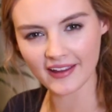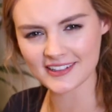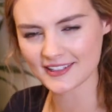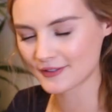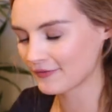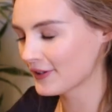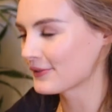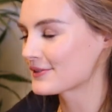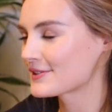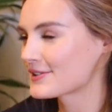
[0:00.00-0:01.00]
It just
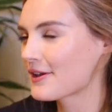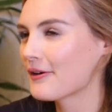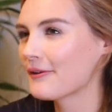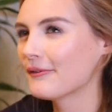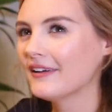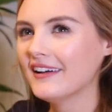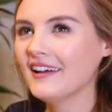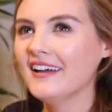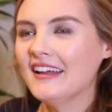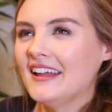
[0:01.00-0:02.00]
feels so
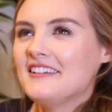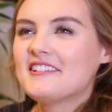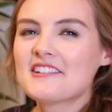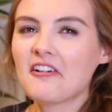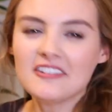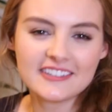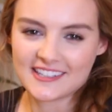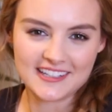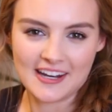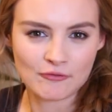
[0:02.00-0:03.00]

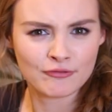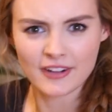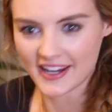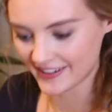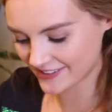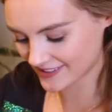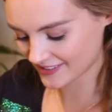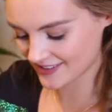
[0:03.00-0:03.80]
indulgent and rich.